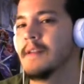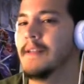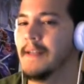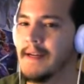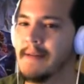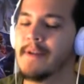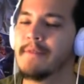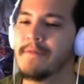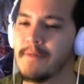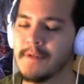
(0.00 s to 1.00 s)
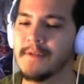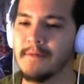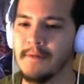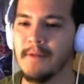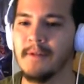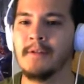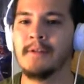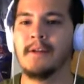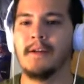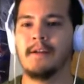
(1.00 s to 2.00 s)
Yeah, I'm gonna force the Roar.
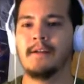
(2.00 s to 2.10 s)
Okay.